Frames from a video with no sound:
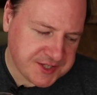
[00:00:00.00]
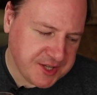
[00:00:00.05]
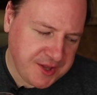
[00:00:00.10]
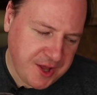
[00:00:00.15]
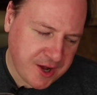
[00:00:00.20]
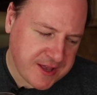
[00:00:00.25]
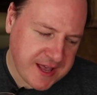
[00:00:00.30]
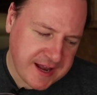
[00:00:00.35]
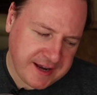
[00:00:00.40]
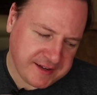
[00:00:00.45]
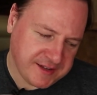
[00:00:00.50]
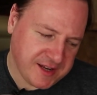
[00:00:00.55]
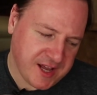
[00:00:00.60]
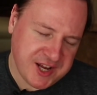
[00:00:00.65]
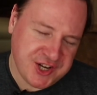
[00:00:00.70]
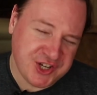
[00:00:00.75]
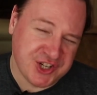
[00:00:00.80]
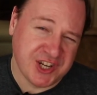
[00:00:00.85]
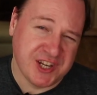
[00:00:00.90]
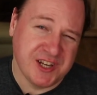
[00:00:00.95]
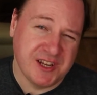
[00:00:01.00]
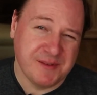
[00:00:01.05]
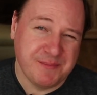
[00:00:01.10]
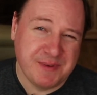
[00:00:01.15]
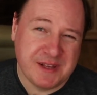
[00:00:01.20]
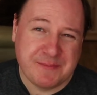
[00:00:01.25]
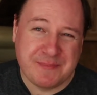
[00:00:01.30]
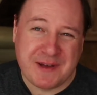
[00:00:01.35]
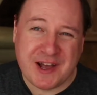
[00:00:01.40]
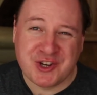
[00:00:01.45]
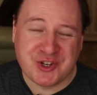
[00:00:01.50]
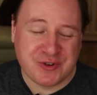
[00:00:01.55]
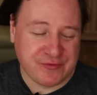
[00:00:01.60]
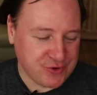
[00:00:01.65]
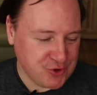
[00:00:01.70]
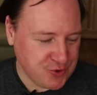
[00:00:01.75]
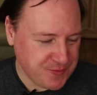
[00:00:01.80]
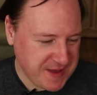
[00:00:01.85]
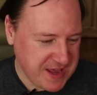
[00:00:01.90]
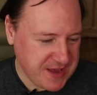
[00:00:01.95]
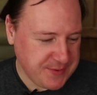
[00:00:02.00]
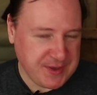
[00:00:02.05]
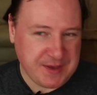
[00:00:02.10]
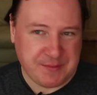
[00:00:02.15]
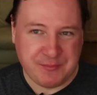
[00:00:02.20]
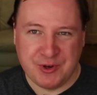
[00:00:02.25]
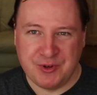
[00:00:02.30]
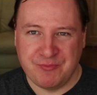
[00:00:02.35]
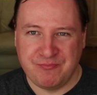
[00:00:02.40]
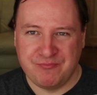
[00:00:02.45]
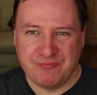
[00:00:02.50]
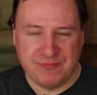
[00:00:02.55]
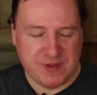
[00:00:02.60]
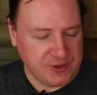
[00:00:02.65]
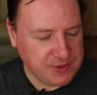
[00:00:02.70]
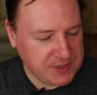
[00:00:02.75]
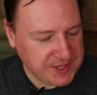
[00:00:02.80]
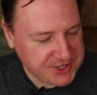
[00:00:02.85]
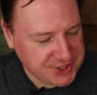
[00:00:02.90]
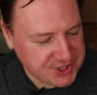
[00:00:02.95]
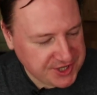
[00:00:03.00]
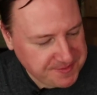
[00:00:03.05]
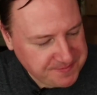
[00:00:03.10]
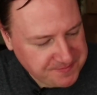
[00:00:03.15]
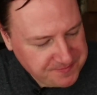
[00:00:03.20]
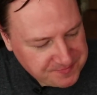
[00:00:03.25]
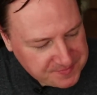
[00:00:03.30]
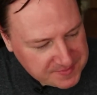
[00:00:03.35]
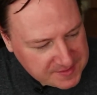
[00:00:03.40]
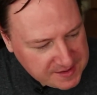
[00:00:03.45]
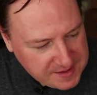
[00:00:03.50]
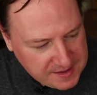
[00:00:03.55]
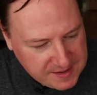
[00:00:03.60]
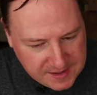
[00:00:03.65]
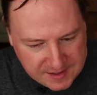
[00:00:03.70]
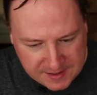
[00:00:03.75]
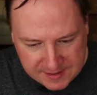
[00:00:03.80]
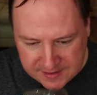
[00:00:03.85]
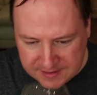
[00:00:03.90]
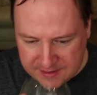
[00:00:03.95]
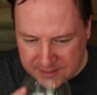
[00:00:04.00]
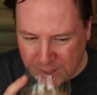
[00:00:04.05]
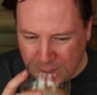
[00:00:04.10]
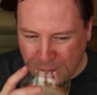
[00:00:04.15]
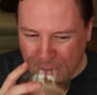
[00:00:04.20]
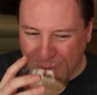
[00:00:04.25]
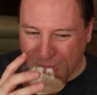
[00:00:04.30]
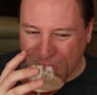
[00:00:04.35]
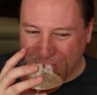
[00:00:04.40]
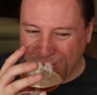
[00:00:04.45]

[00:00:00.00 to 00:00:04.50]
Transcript: So not getting lychee, a bit of passion fruit maybe, but no lychee. But